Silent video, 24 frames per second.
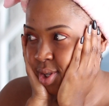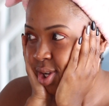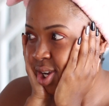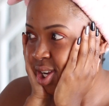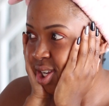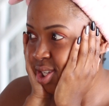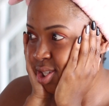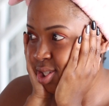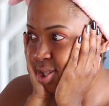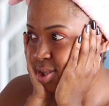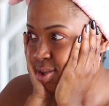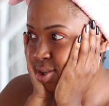How
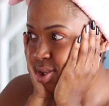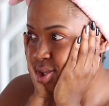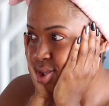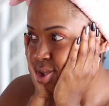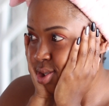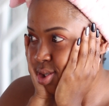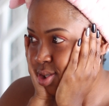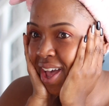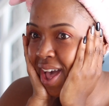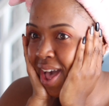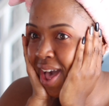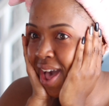does this look?
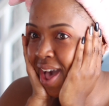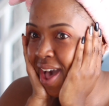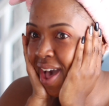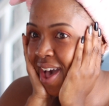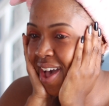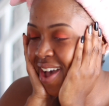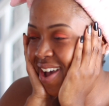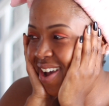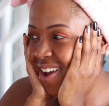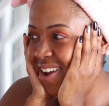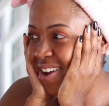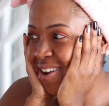
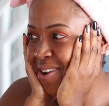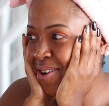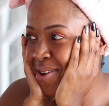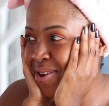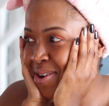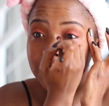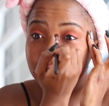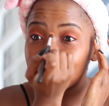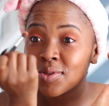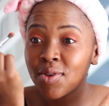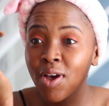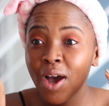Ah!
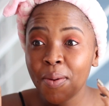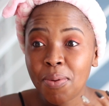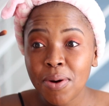No,